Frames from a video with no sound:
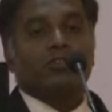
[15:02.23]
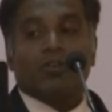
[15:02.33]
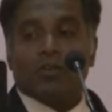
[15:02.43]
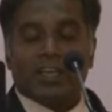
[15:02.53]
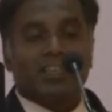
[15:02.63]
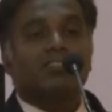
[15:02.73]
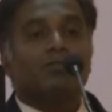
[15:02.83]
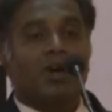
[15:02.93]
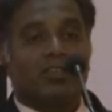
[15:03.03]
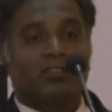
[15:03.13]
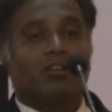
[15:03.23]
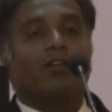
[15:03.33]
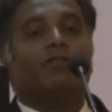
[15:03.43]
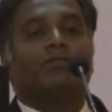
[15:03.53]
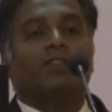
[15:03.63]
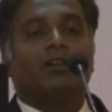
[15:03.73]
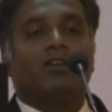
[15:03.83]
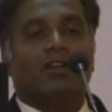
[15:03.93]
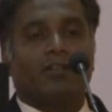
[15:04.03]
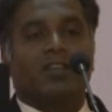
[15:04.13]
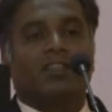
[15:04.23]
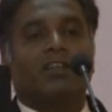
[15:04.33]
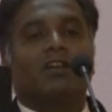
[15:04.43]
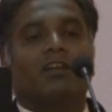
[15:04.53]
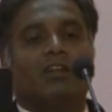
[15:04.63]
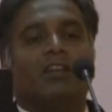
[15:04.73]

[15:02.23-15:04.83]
So, it is the master of the everything.